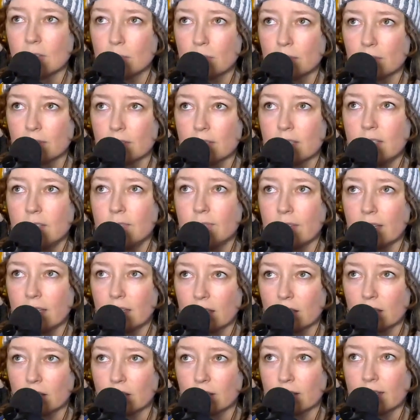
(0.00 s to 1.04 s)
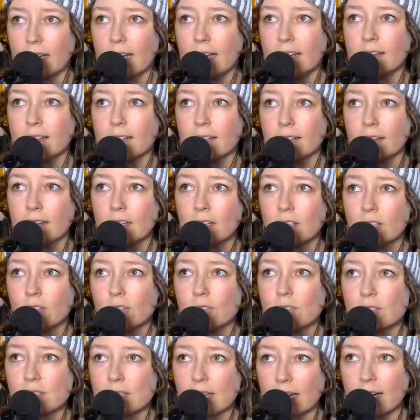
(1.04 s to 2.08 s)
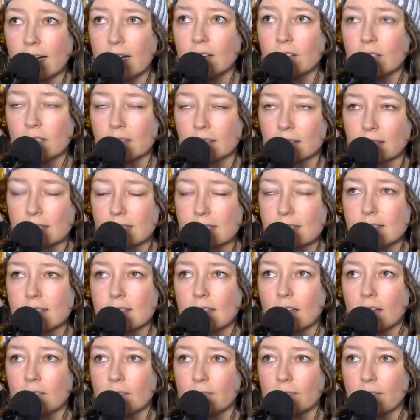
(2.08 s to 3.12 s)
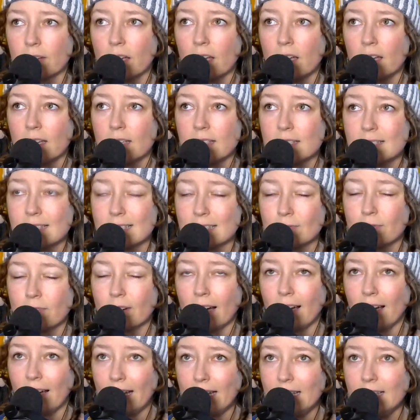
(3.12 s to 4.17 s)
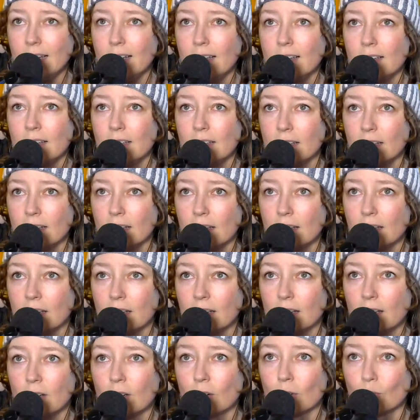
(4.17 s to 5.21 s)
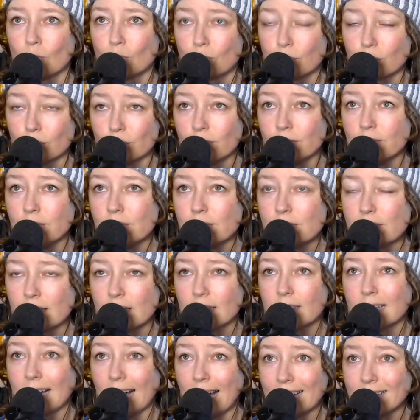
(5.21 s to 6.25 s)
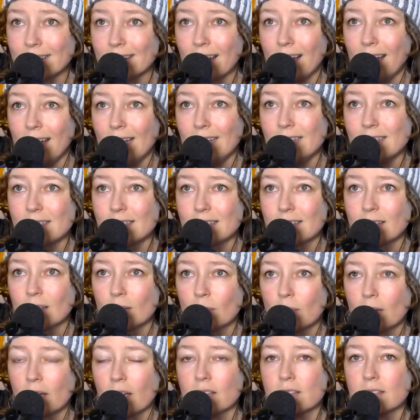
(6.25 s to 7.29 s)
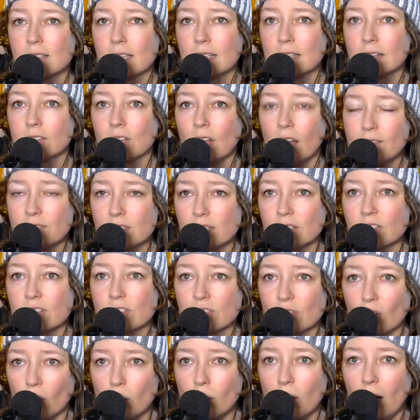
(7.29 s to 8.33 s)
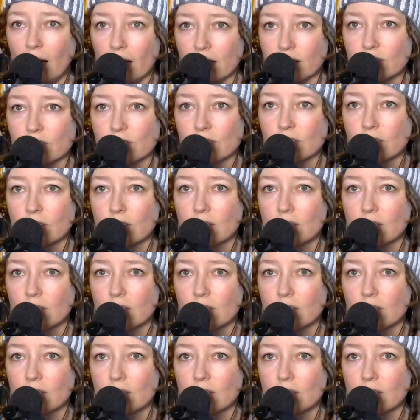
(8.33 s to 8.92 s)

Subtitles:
belief in a creator who set out a list of divine rules, guidelines, because he loves us so much